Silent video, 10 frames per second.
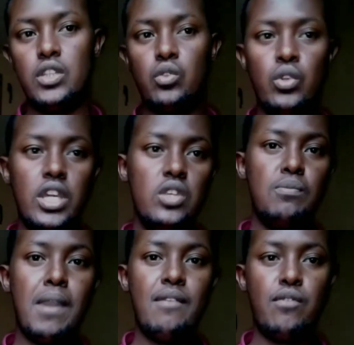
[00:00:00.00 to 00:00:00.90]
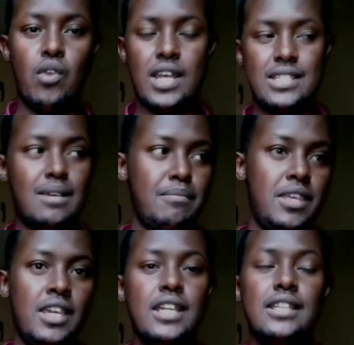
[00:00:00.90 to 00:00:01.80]
Today you buy for her
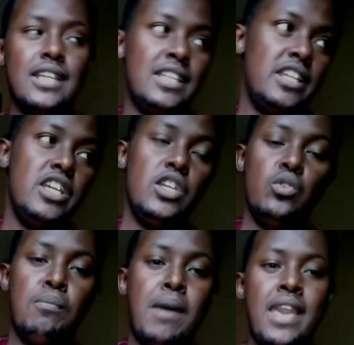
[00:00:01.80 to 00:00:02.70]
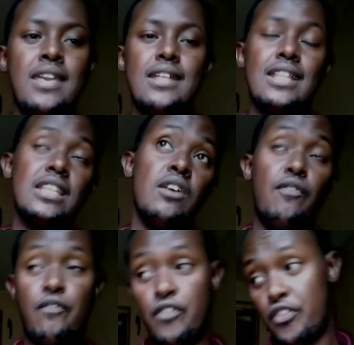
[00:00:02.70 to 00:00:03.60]
something, the other day you buy. The
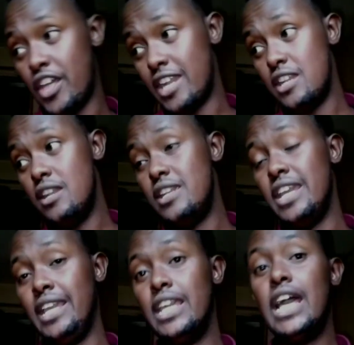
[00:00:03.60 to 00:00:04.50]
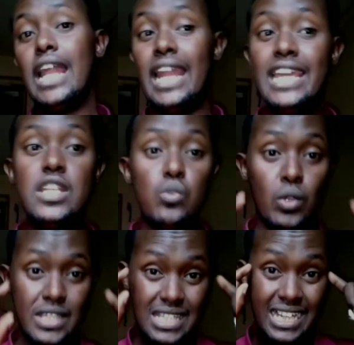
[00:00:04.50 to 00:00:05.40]
third day, ladies
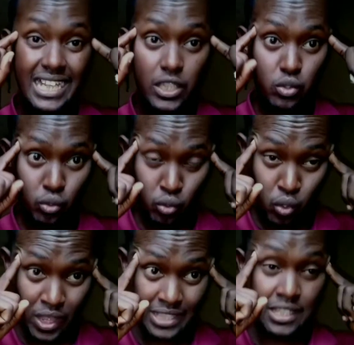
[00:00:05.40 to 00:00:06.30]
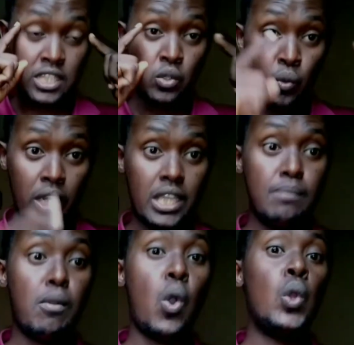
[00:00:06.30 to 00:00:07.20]
will still get to know that you will
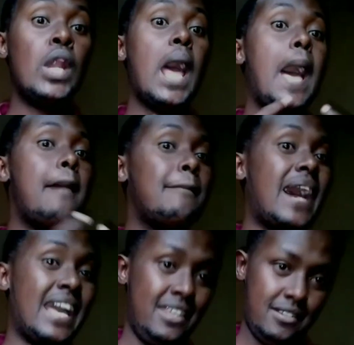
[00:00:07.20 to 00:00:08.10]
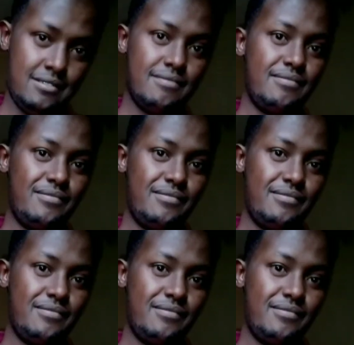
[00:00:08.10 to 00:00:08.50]
keep on paying.